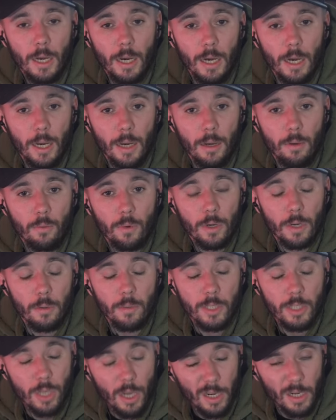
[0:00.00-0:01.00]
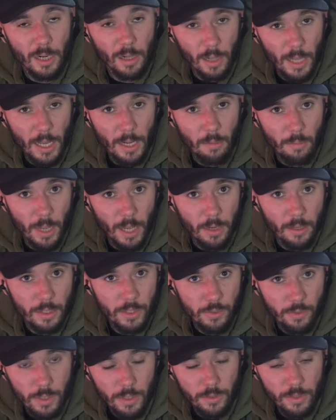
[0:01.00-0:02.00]
Uh, we're going to be talking a lot about
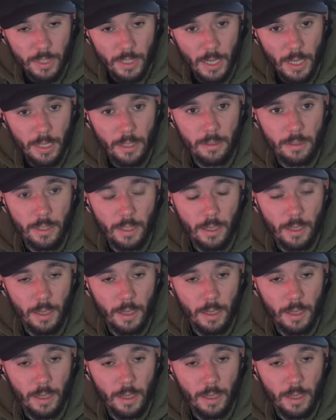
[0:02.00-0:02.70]
Israel tonight.